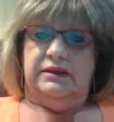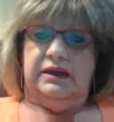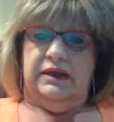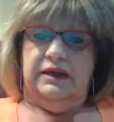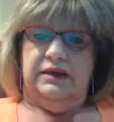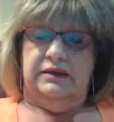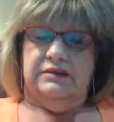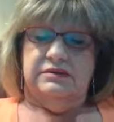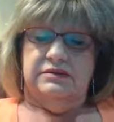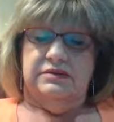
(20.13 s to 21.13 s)

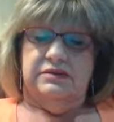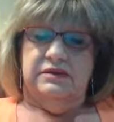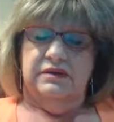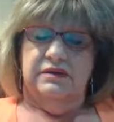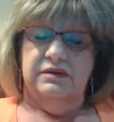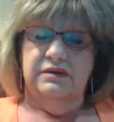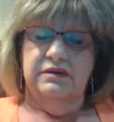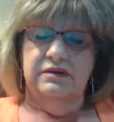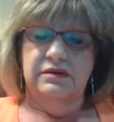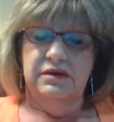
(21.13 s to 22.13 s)
can't
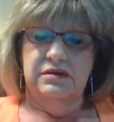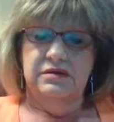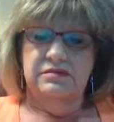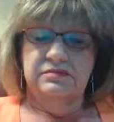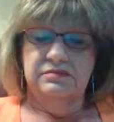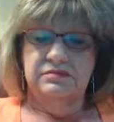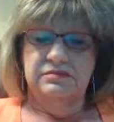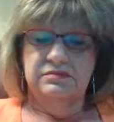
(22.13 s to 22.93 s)
um,